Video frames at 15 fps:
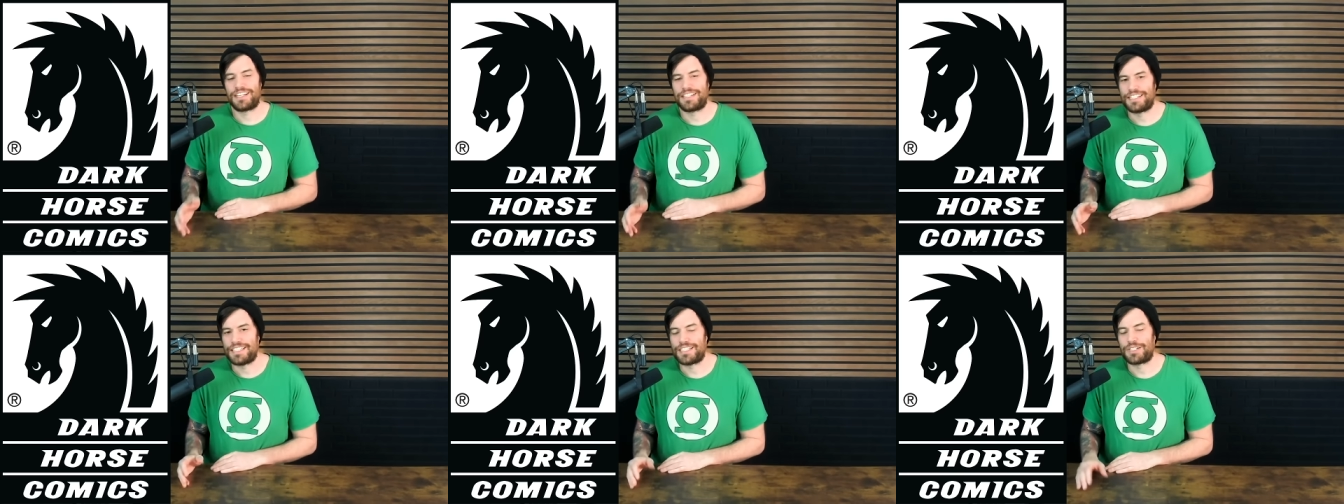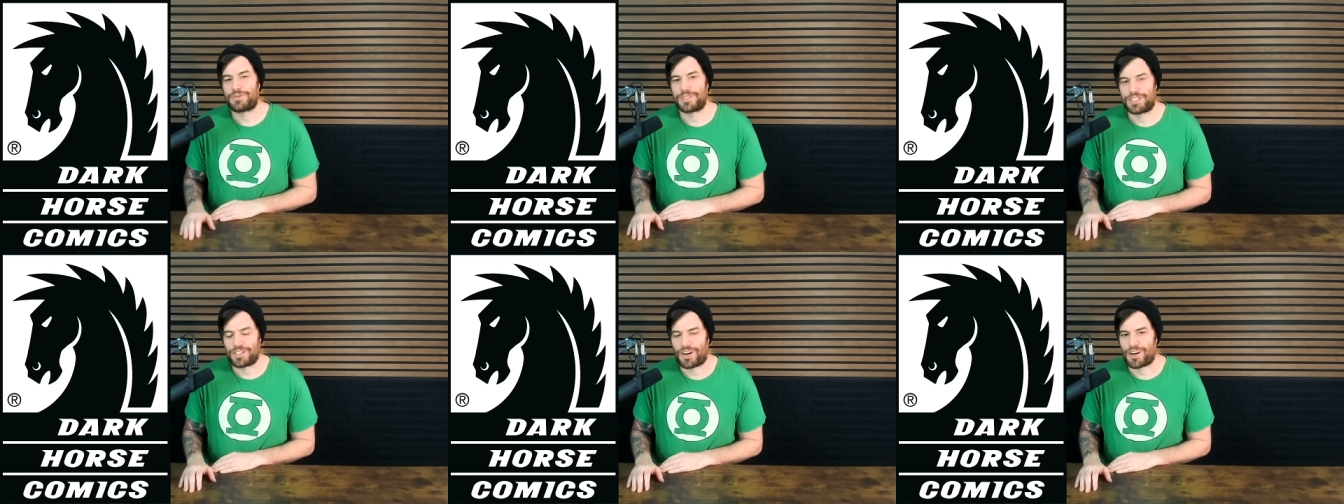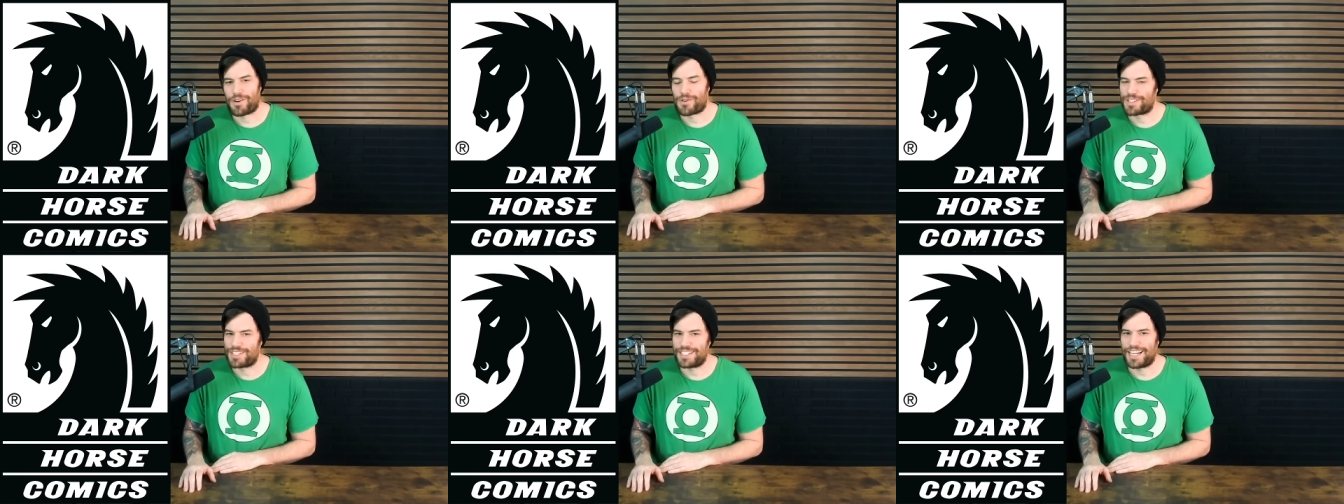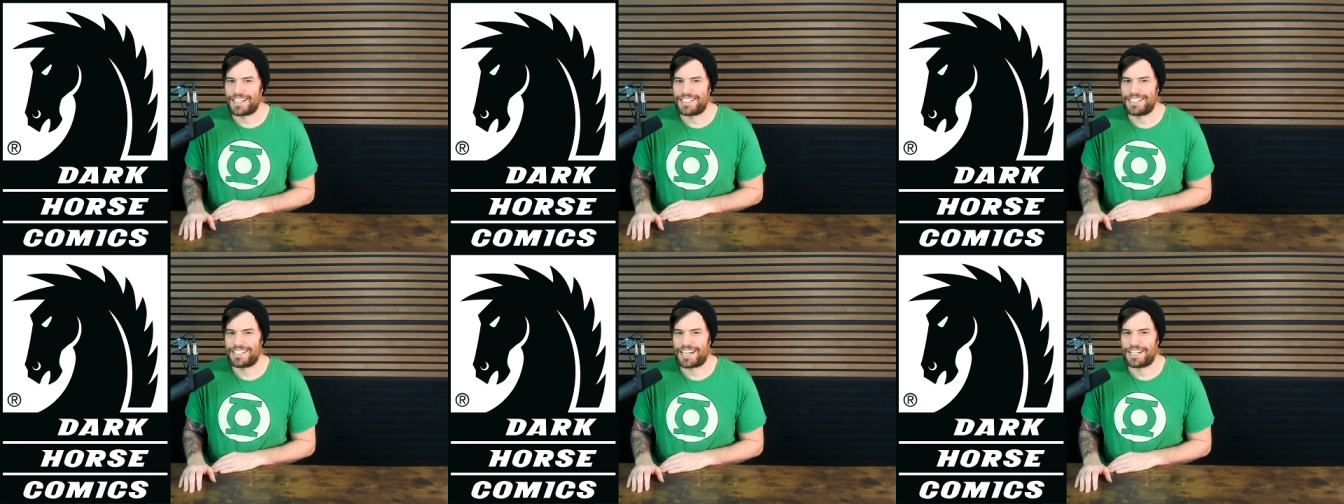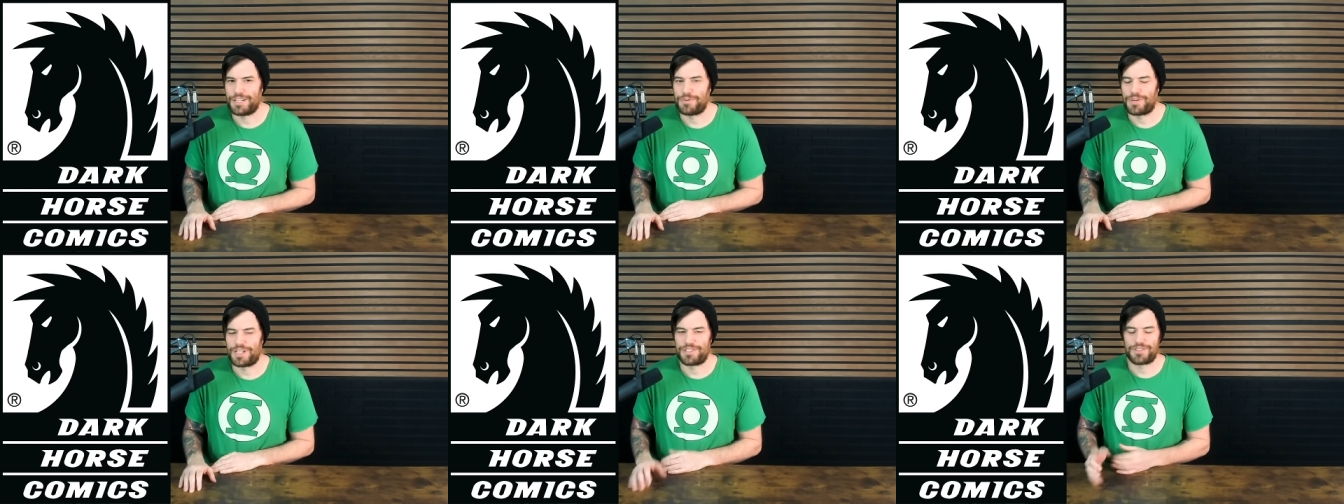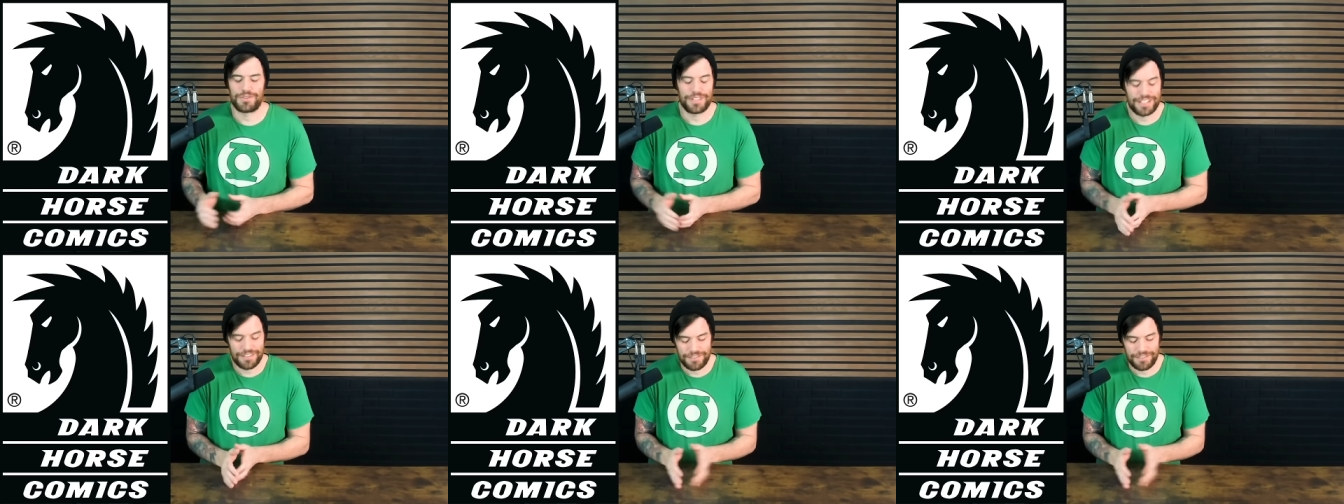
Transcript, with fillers: a deal with Dark Horse in 1991 so he can